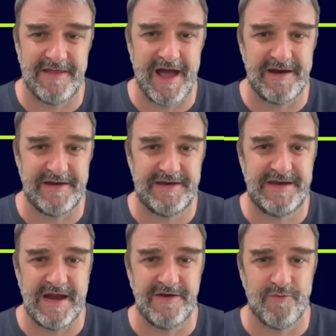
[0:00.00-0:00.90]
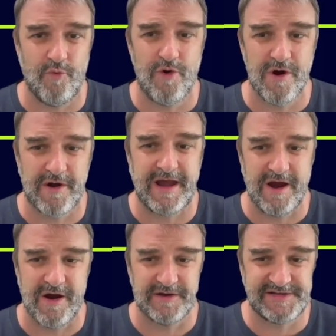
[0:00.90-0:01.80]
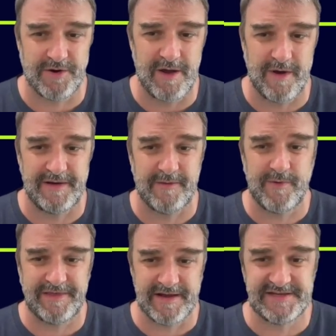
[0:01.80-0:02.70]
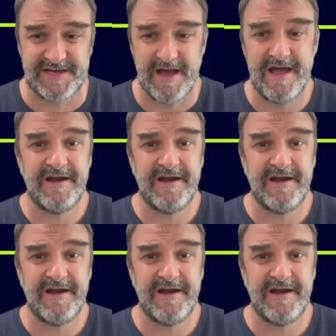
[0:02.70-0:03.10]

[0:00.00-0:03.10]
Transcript: that didn't work here, so I went with this